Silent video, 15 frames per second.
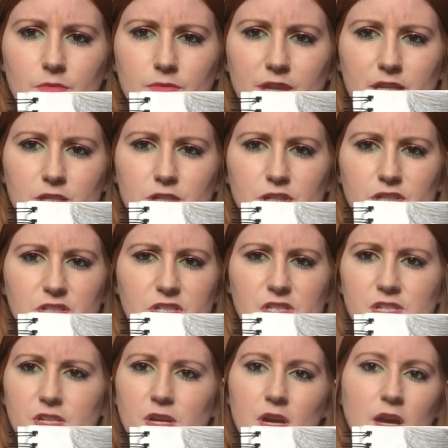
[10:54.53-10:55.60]
That's
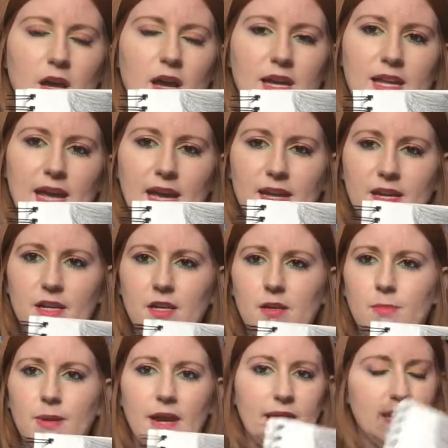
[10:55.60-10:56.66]
just, again,
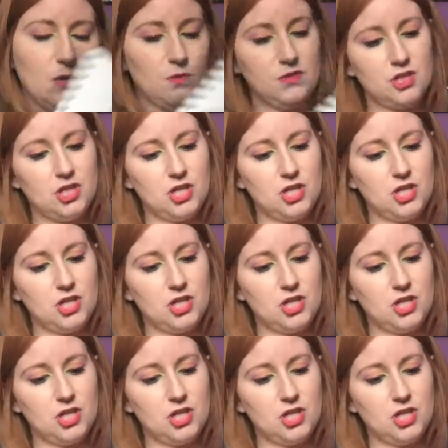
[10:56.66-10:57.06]
playing with